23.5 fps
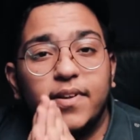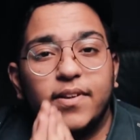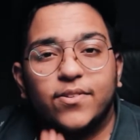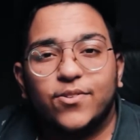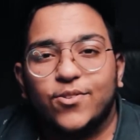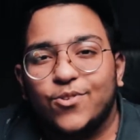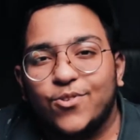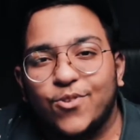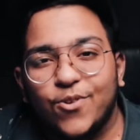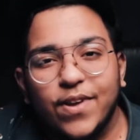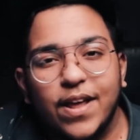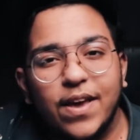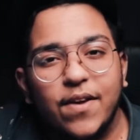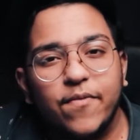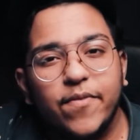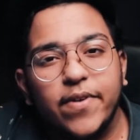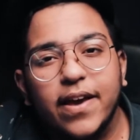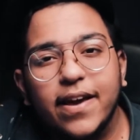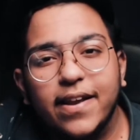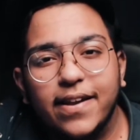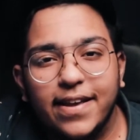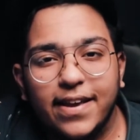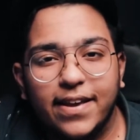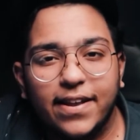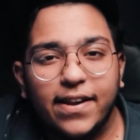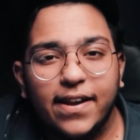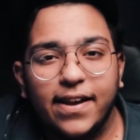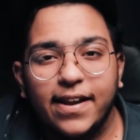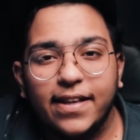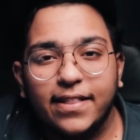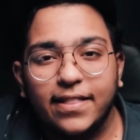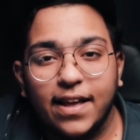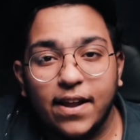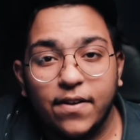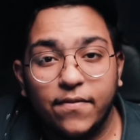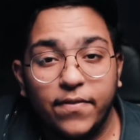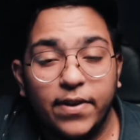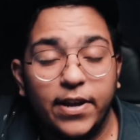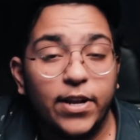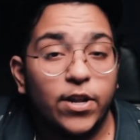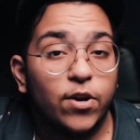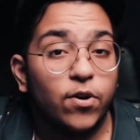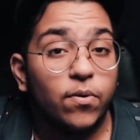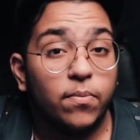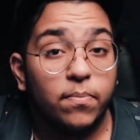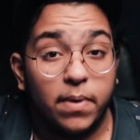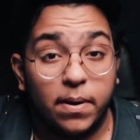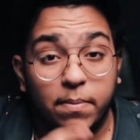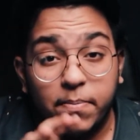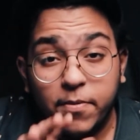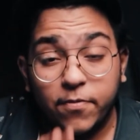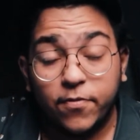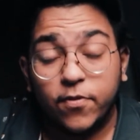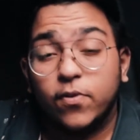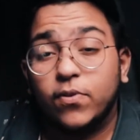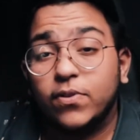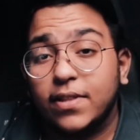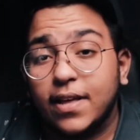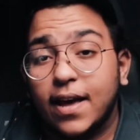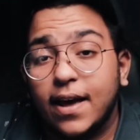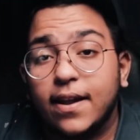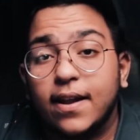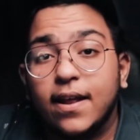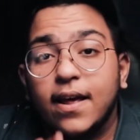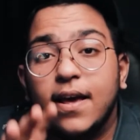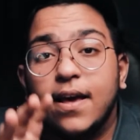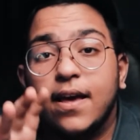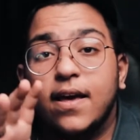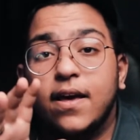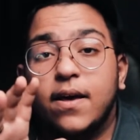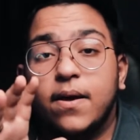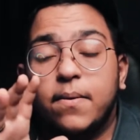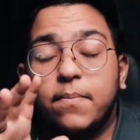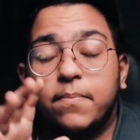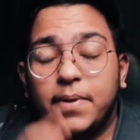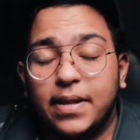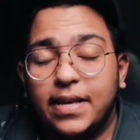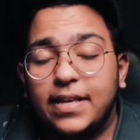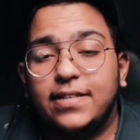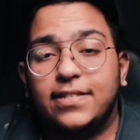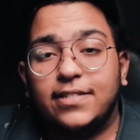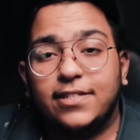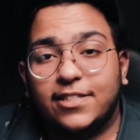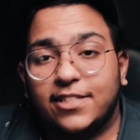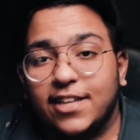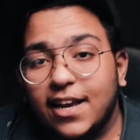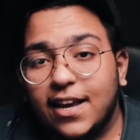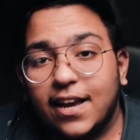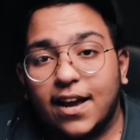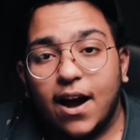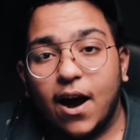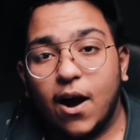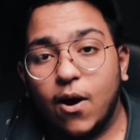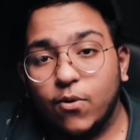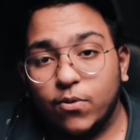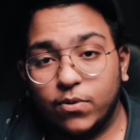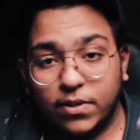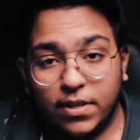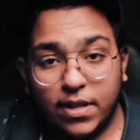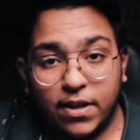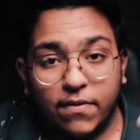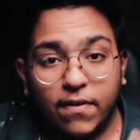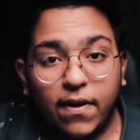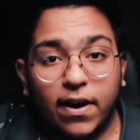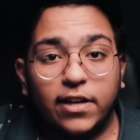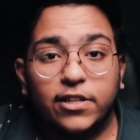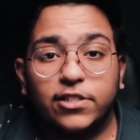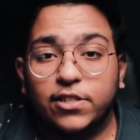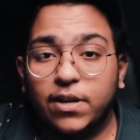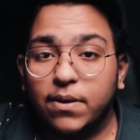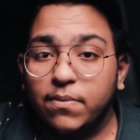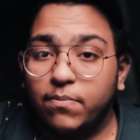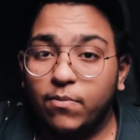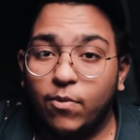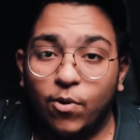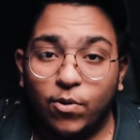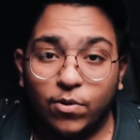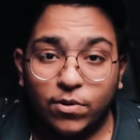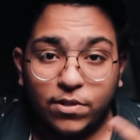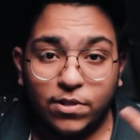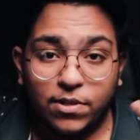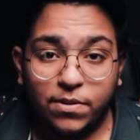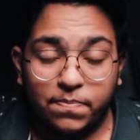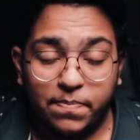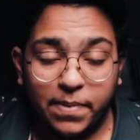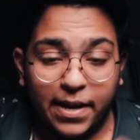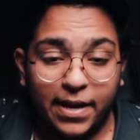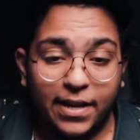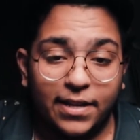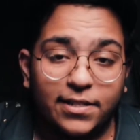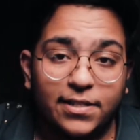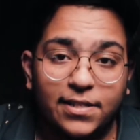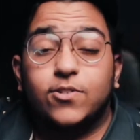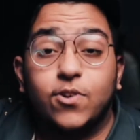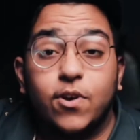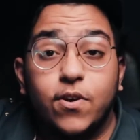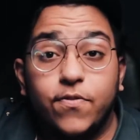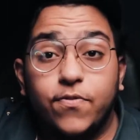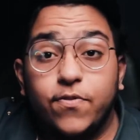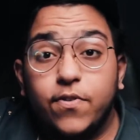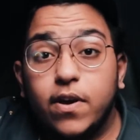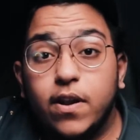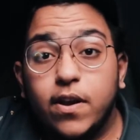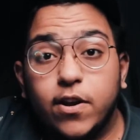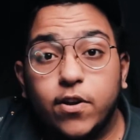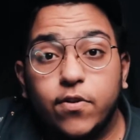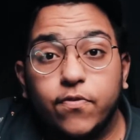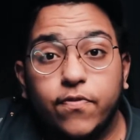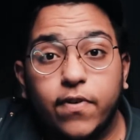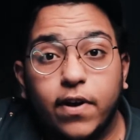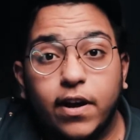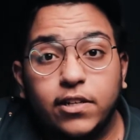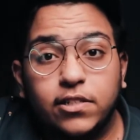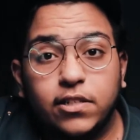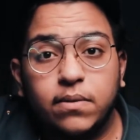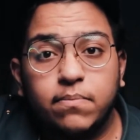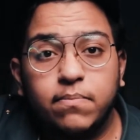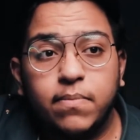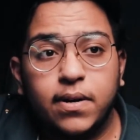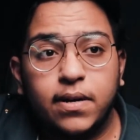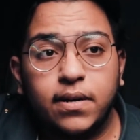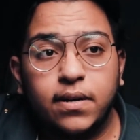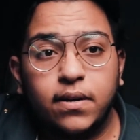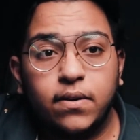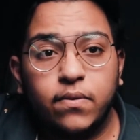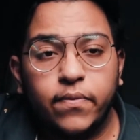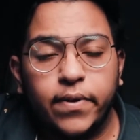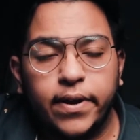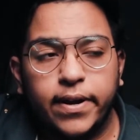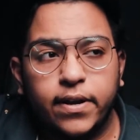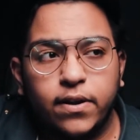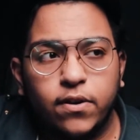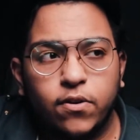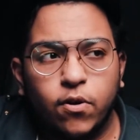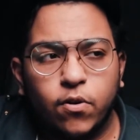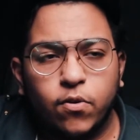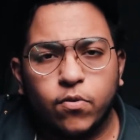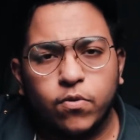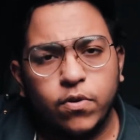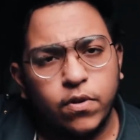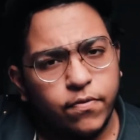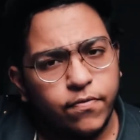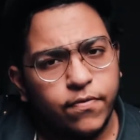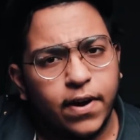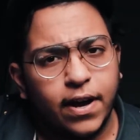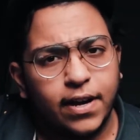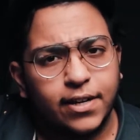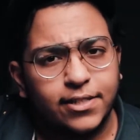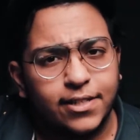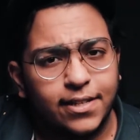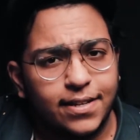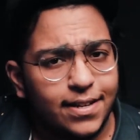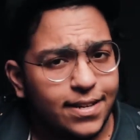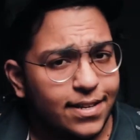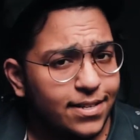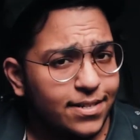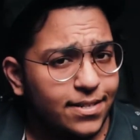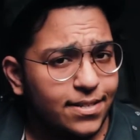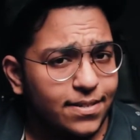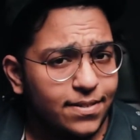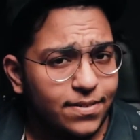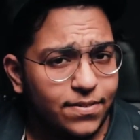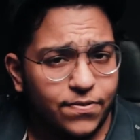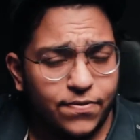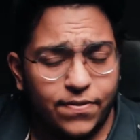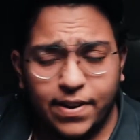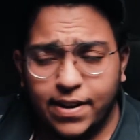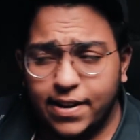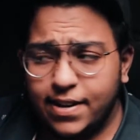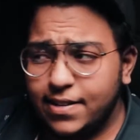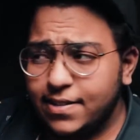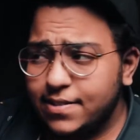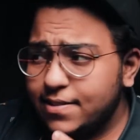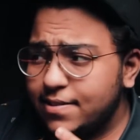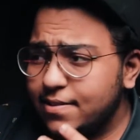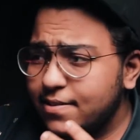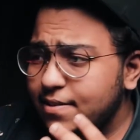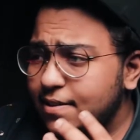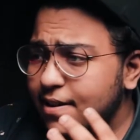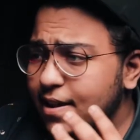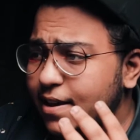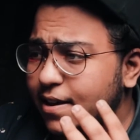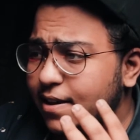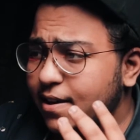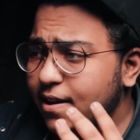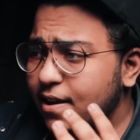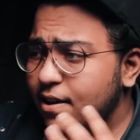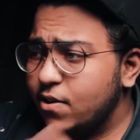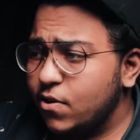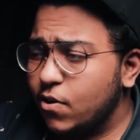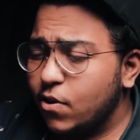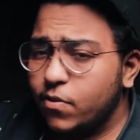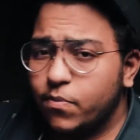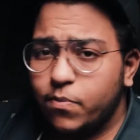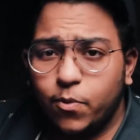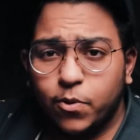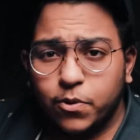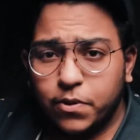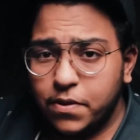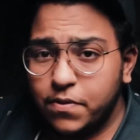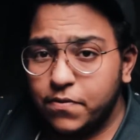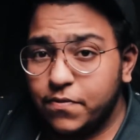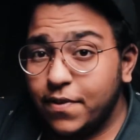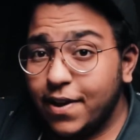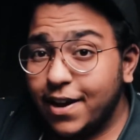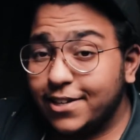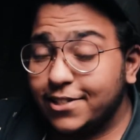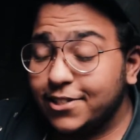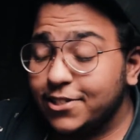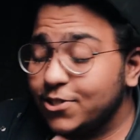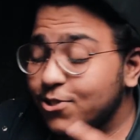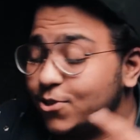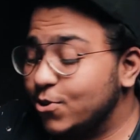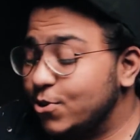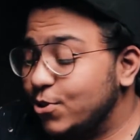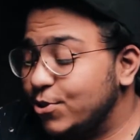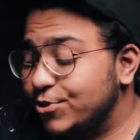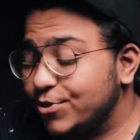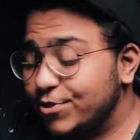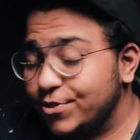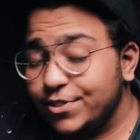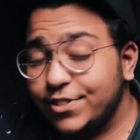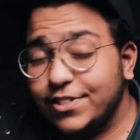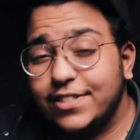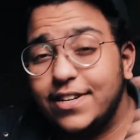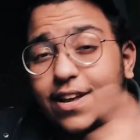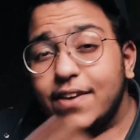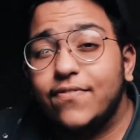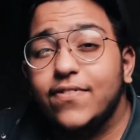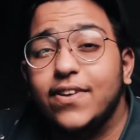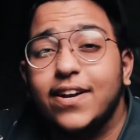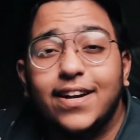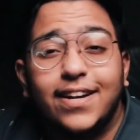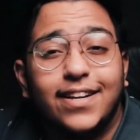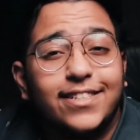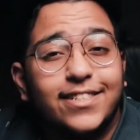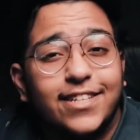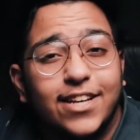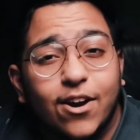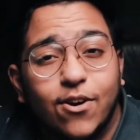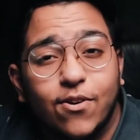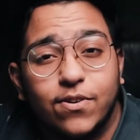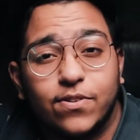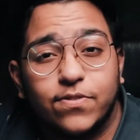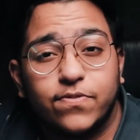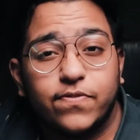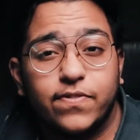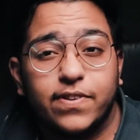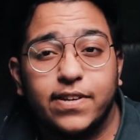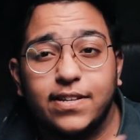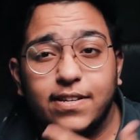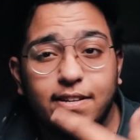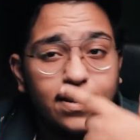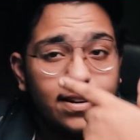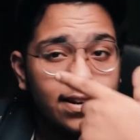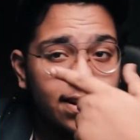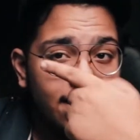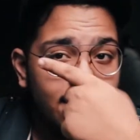So today we are recreating that video, but before that, please check out Devansh Kambod's page. So if you're into fashion, but wait, not only fashion, his feed is like a lot more than fashion, so you should definitely check out his feed.